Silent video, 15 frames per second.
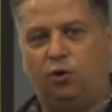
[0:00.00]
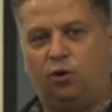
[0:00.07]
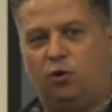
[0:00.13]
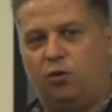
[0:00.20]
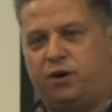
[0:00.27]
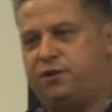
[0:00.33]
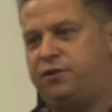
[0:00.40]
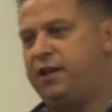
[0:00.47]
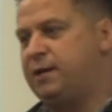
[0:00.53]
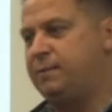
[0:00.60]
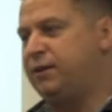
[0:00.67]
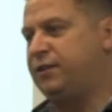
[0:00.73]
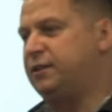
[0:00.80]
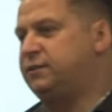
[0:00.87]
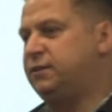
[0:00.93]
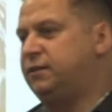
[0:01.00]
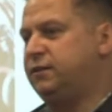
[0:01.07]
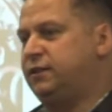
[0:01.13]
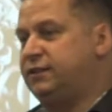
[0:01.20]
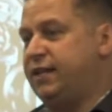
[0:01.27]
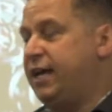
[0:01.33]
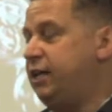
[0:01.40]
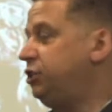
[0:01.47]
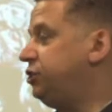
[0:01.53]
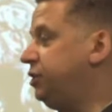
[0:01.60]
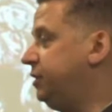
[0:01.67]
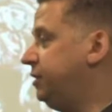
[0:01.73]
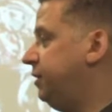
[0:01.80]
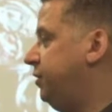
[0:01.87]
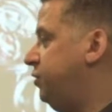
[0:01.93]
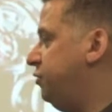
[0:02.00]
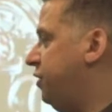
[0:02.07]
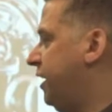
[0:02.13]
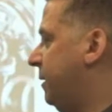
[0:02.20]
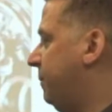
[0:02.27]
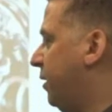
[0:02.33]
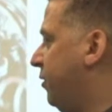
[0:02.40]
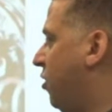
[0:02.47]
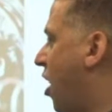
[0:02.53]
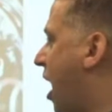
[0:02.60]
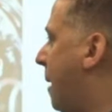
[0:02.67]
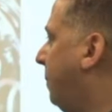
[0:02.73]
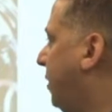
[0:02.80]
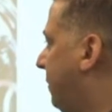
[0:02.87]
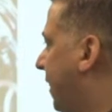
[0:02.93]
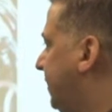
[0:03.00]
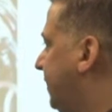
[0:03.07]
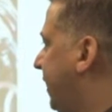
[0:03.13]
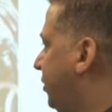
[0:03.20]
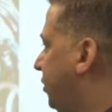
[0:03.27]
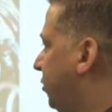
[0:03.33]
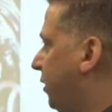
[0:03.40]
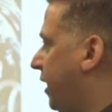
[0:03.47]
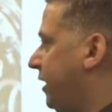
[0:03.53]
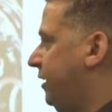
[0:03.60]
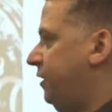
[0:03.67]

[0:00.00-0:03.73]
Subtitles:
When you think about this engine, you think about optimization, right?